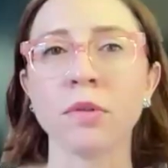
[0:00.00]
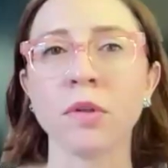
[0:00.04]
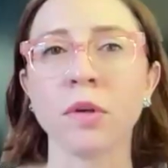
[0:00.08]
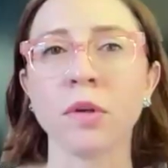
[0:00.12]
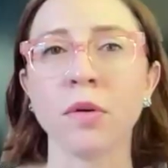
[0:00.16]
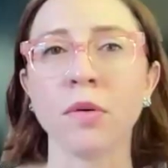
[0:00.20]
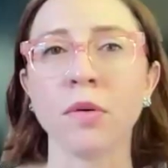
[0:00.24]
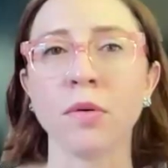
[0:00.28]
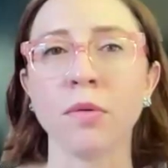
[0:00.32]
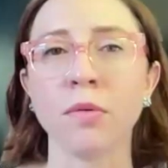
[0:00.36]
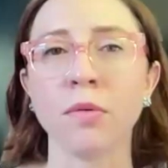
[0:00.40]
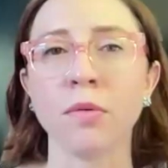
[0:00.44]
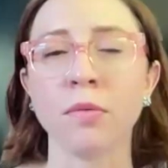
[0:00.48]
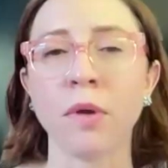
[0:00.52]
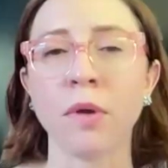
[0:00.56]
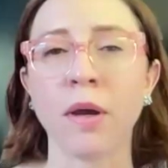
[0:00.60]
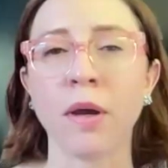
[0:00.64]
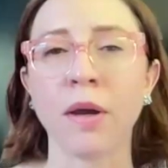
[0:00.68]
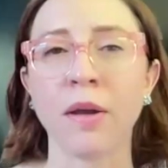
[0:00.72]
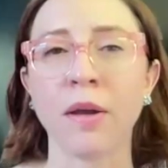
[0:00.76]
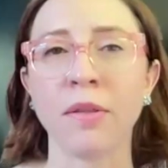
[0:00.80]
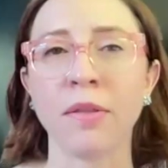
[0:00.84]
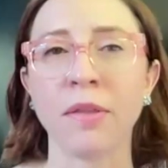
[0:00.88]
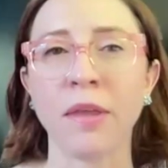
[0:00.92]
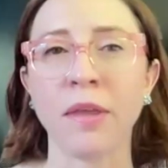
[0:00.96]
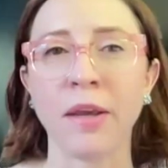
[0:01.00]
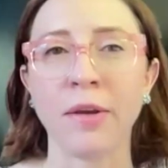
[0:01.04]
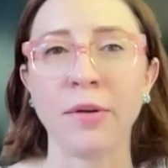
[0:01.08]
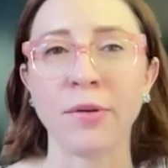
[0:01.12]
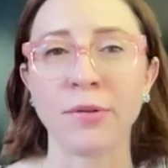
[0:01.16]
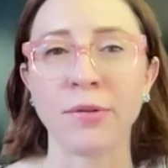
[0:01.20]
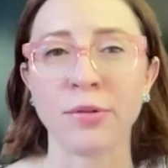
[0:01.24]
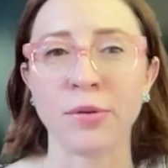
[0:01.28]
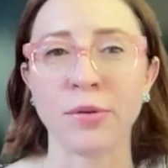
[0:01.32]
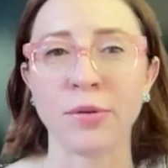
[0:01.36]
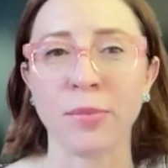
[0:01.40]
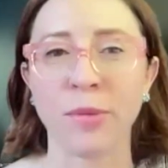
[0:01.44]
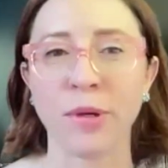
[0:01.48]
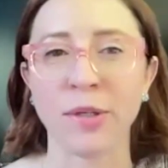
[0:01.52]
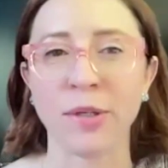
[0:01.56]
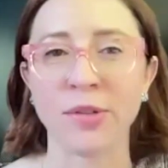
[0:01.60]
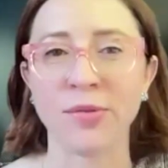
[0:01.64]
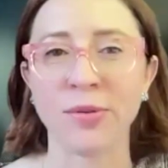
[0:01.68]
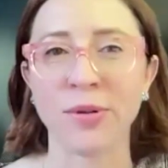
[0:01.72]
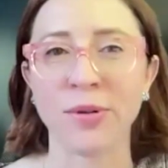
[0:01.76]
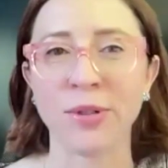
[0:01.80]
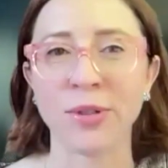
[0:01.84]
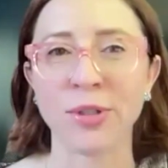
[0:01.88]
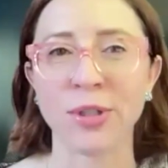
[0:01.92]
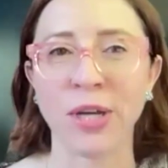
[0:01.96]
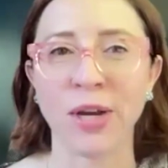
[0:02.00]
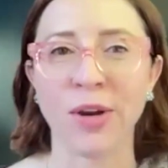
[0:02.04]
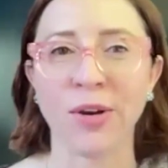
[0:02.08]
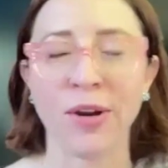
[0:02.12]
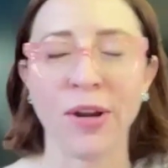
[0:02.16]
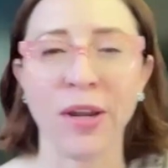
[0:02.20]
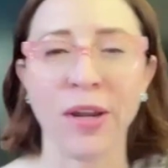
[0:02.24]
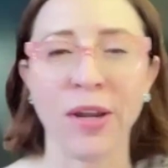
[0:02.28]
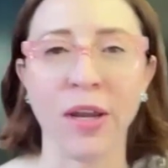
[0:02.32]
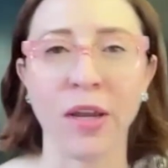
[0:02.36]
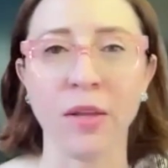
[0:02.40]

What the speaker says: So thank you so much for sharing.